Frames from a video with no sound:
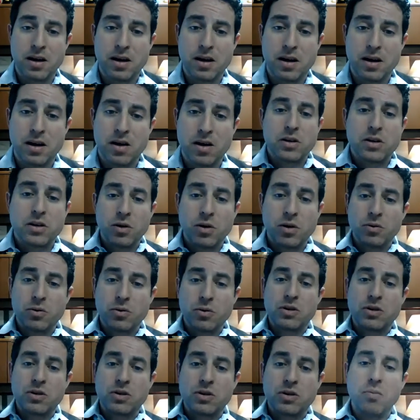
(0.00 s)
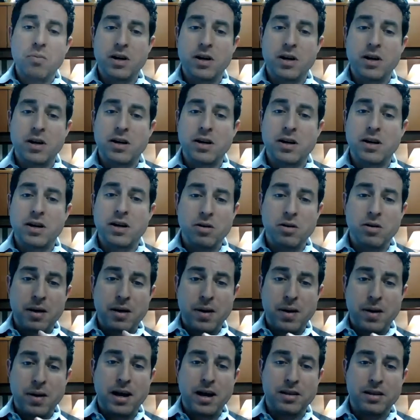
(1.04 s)
So don't put it in your
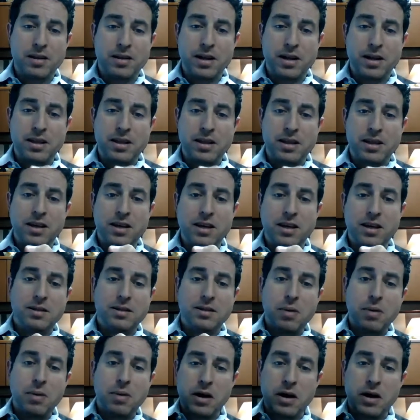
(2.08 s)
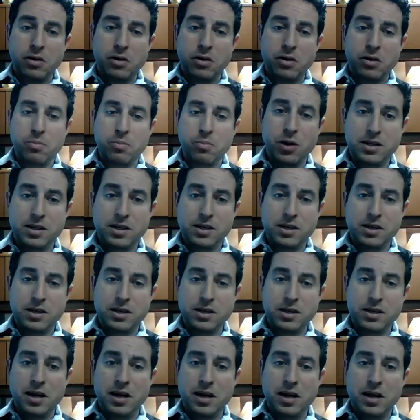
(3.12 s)
backpack like this and pile your books top
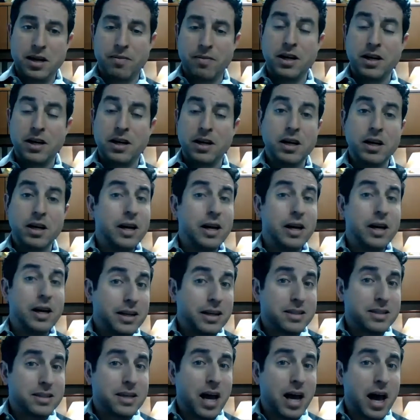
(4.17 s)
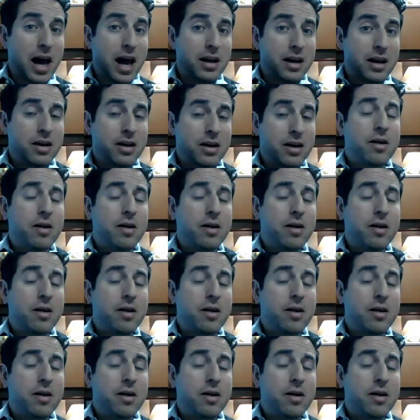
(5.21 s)
of it. Instead, make